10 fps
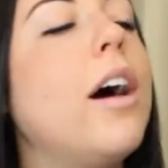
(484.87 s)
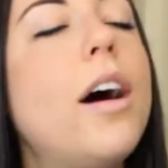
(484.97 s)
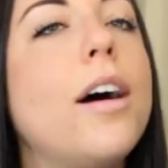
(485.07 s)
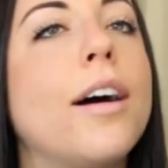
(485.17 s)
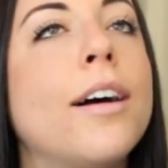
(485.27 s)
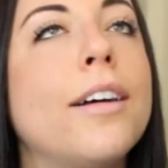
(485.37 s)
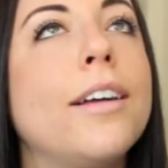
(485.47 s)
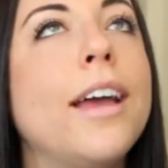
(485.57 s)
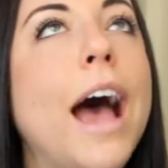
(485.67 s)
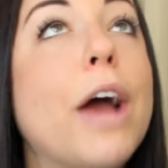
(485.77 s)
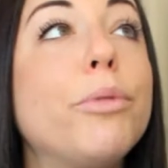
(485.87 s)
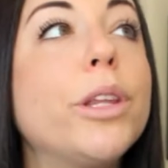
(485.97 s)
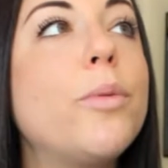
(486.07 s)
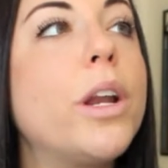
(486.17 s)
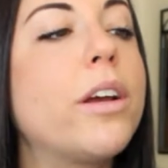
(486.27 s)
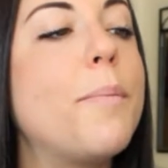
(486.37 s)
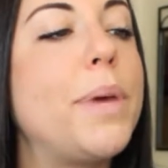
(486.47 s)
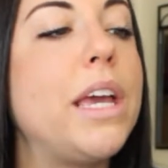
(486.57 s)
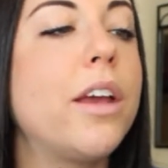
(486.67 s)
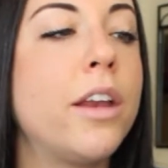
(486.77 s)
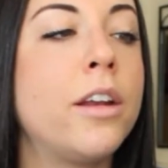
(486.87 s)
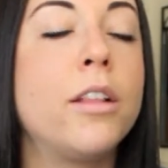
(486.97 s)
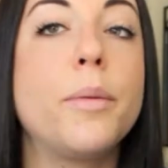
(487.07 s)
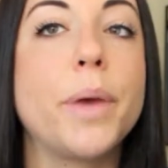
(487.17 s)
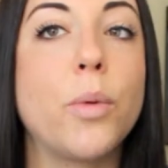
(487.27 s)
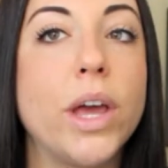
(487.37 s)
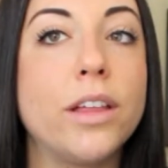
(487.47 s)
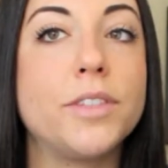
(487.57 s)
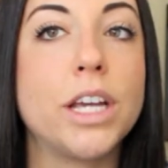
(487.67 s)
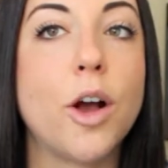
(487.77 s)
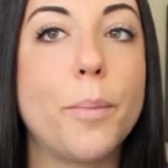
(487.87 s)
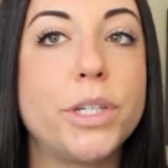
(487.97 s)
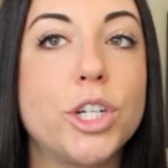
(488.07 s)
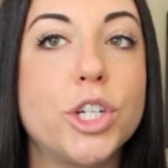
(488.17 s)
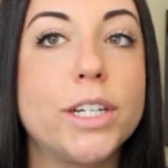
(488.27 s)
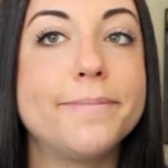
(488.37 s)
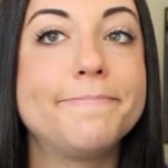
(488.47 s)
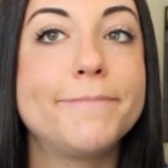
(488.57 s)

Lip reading: Oh, I really want to compete in an Olympic weightlifting competition.